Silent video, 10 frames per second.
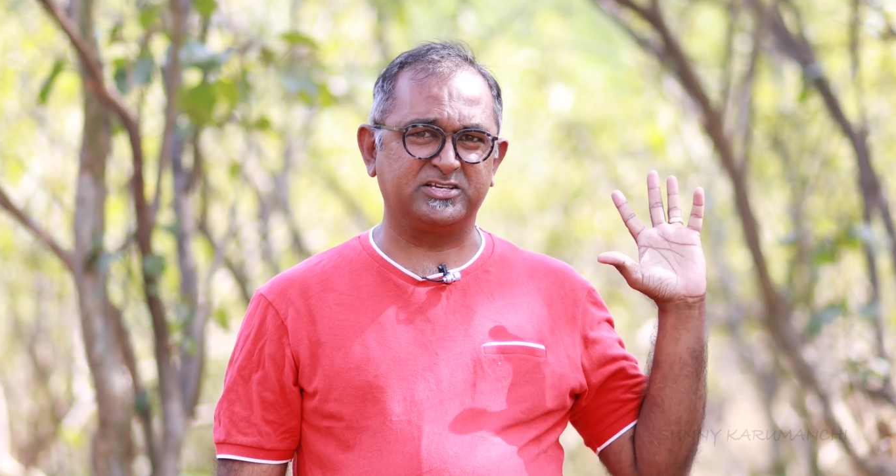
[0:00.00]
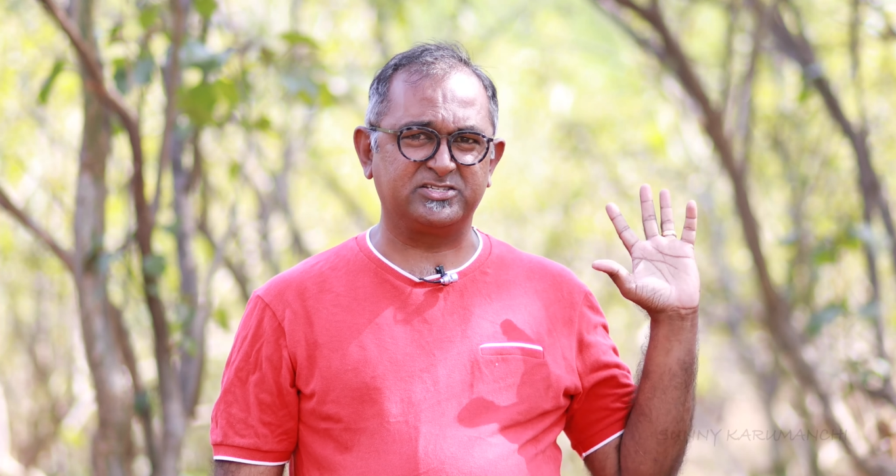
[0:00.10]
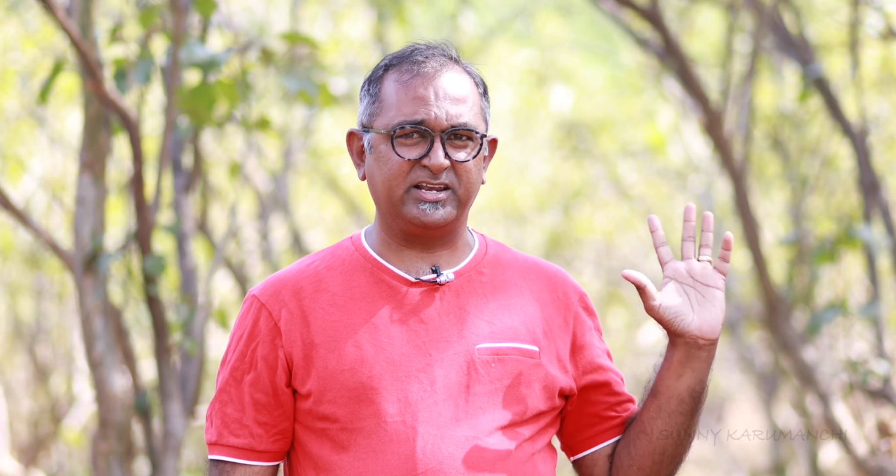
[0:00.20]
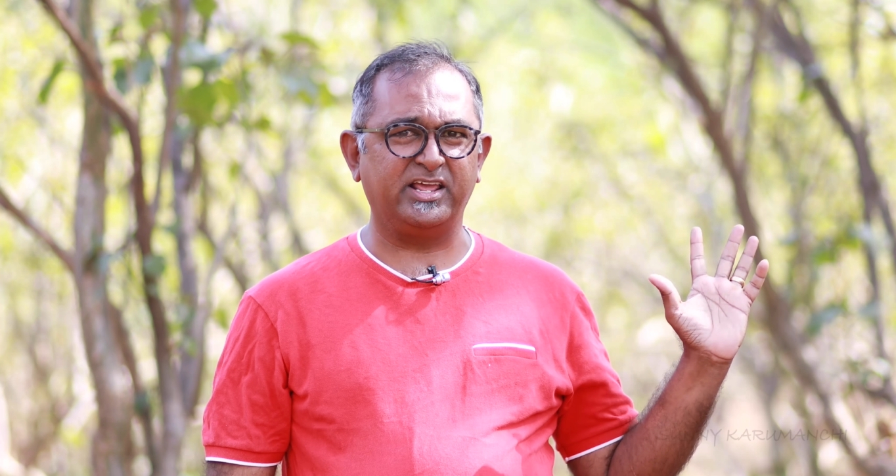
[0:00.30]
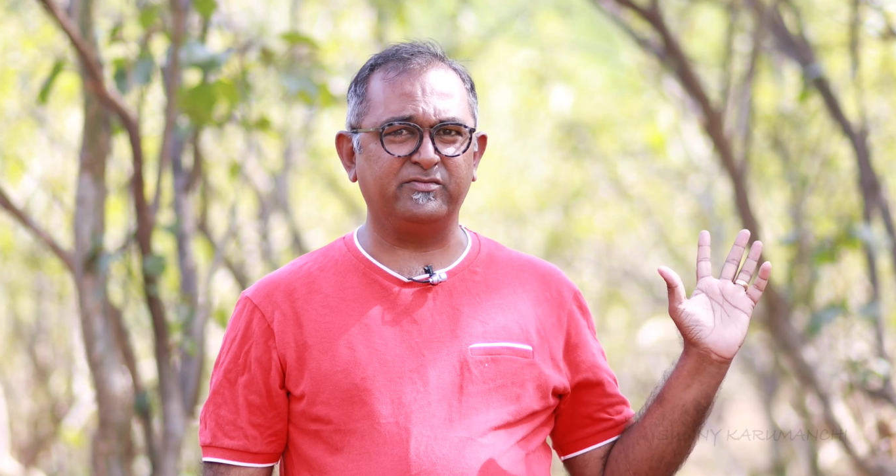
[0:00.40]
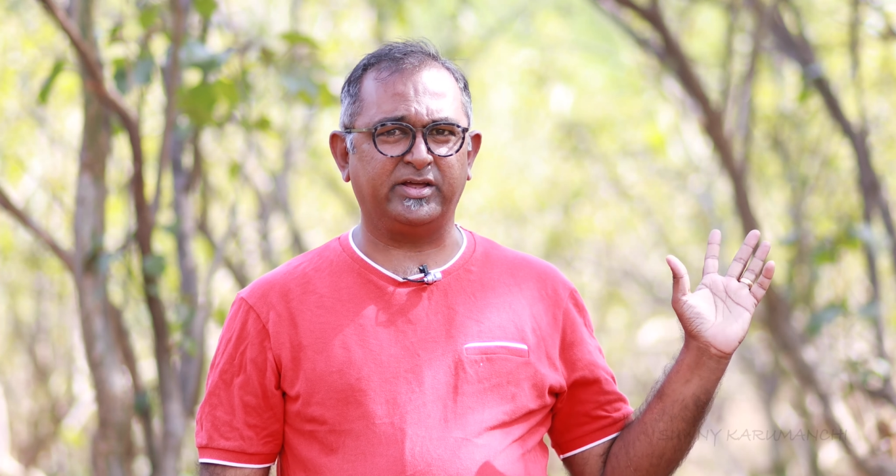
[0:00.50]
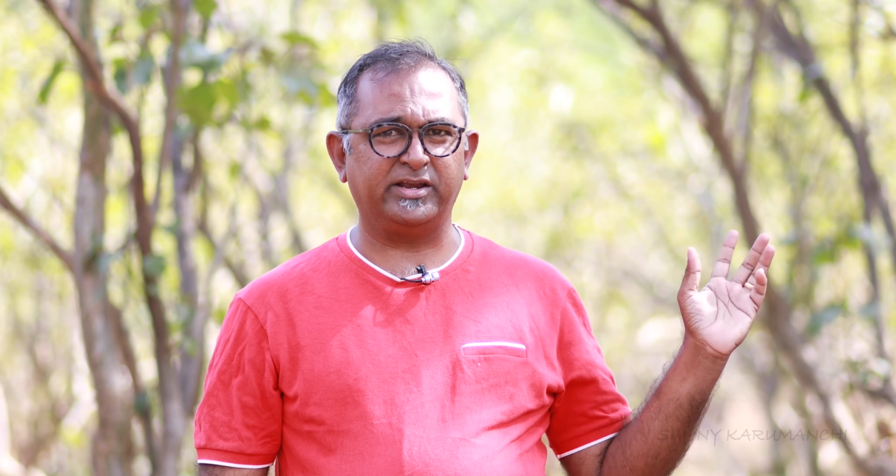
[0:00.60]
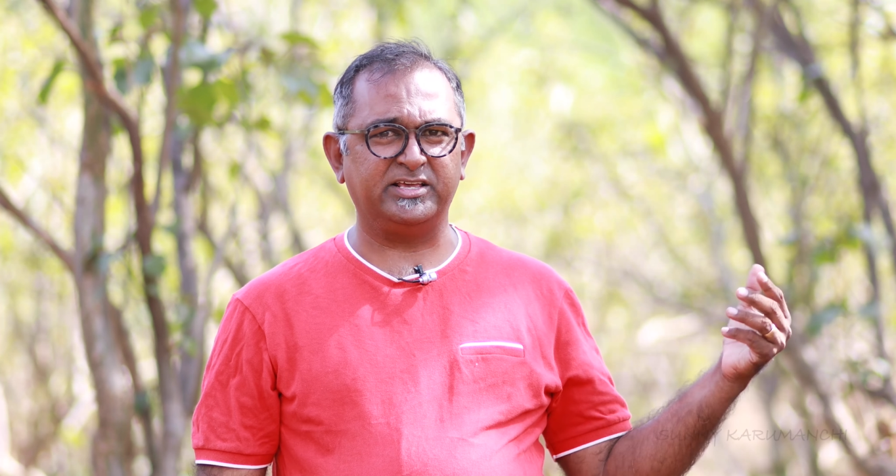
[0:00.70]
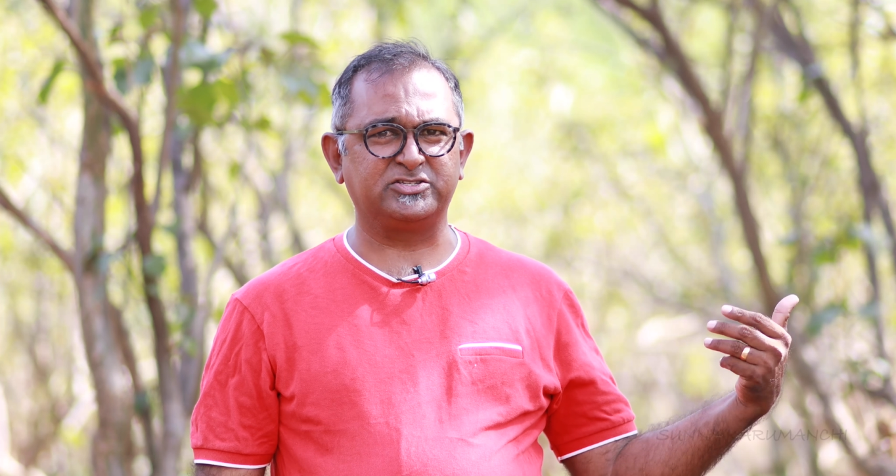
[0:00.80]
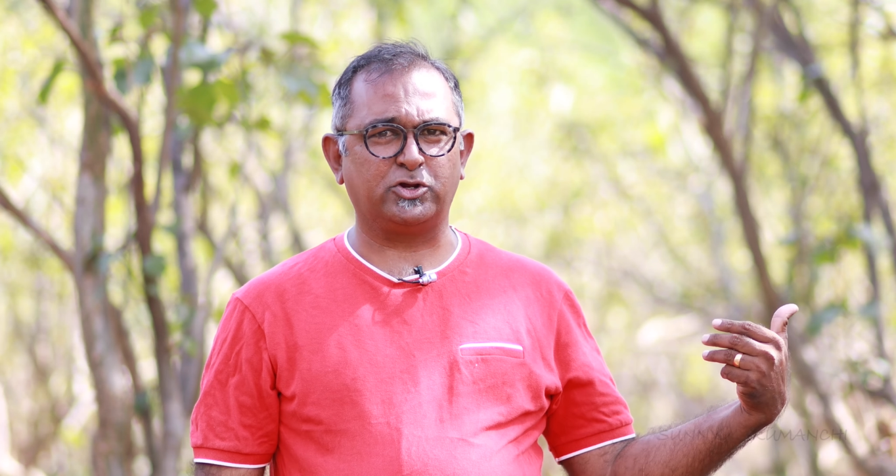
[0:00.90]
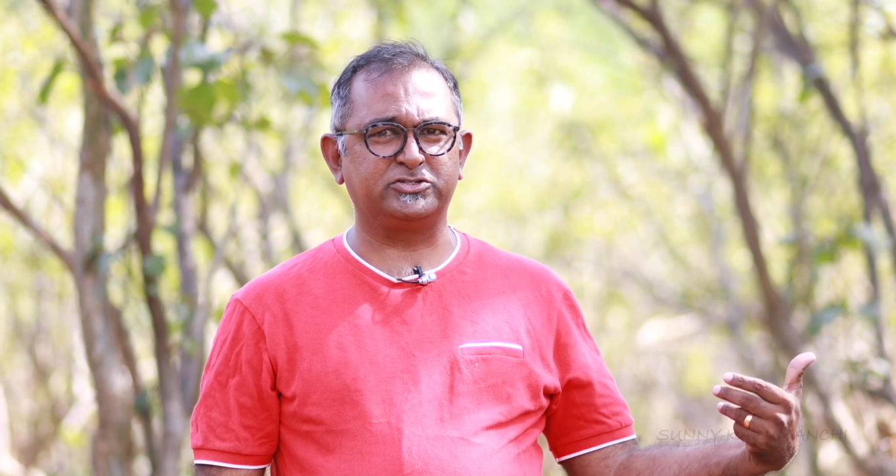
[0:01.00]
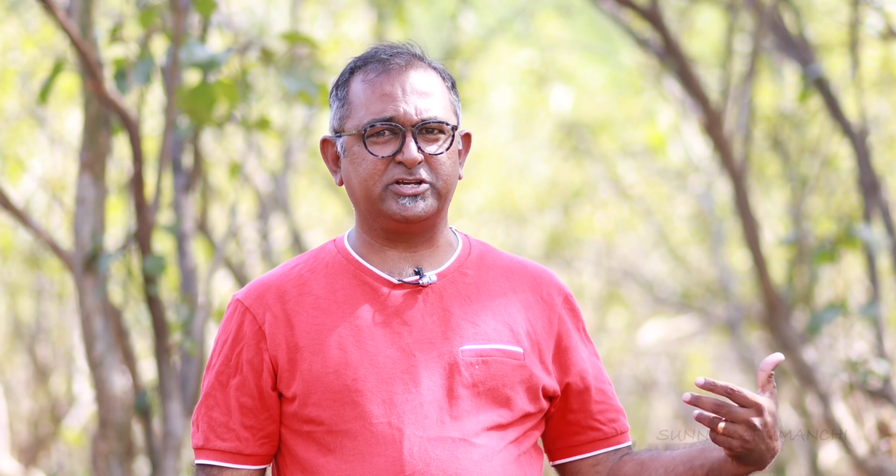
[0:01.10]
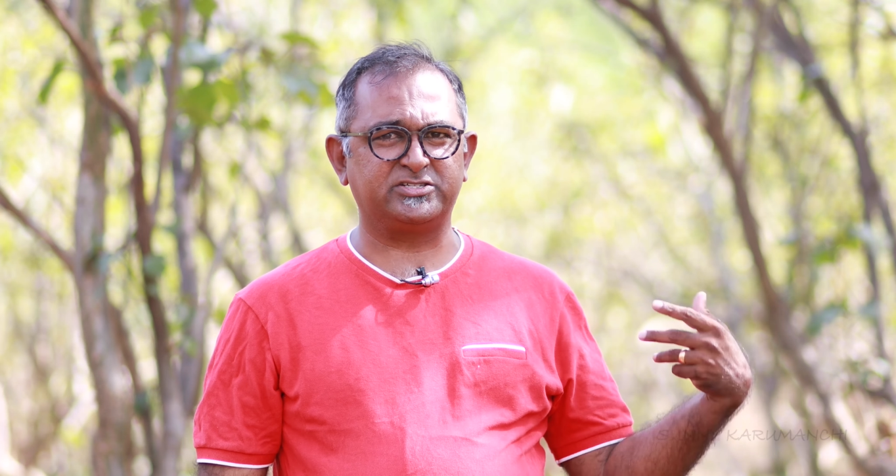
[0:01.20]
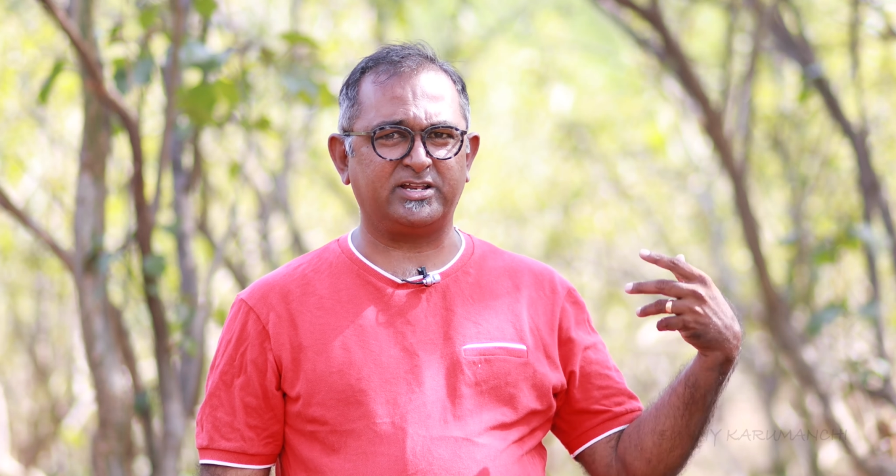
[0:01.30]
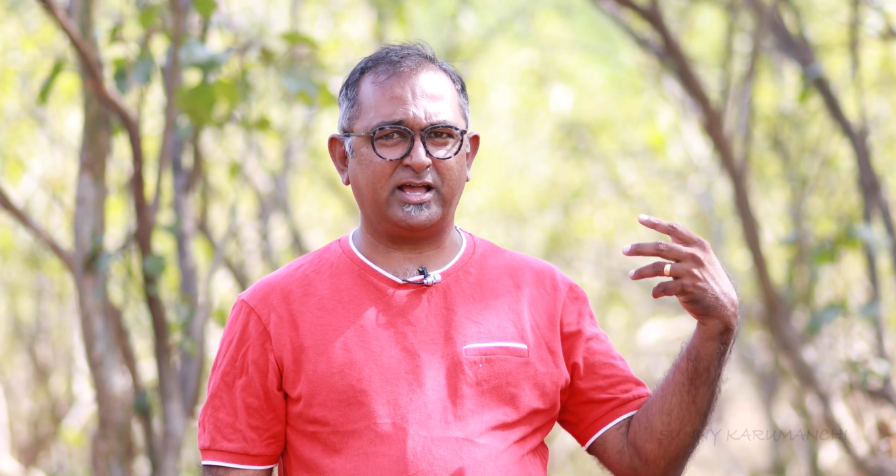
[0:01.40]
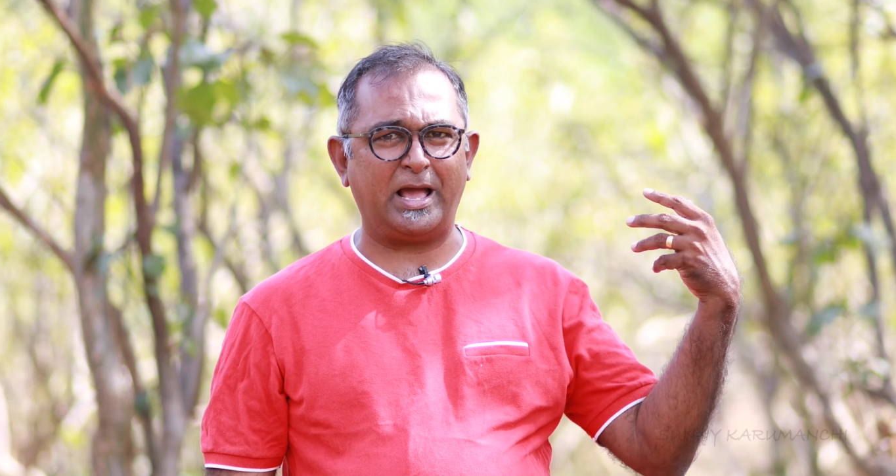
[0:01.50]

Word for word: his leave and he's not just